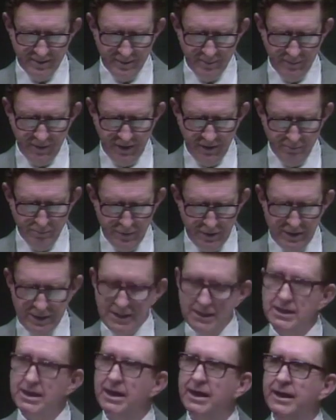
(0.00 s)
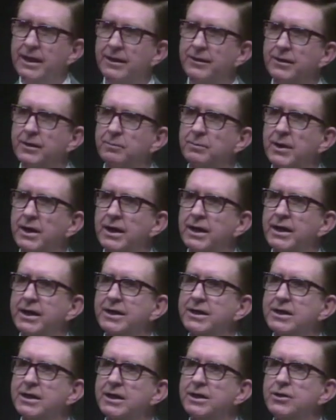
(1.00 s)
may be and
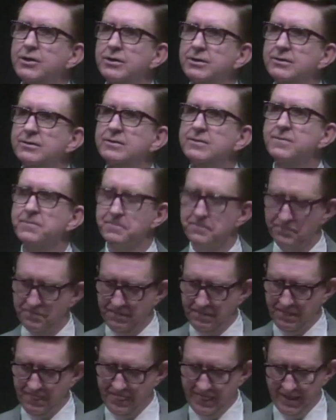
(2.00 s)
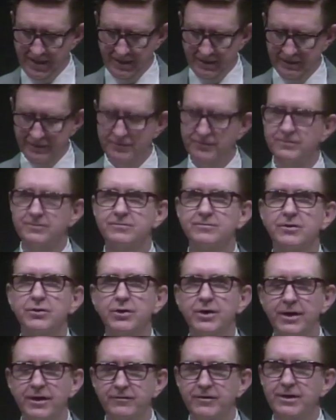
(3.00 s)
abide in you
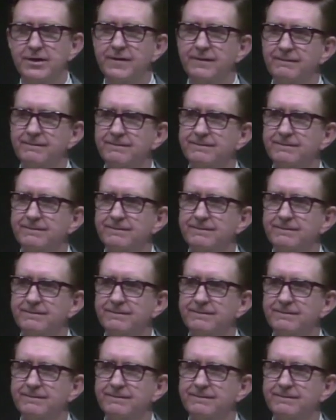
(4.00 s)
forever.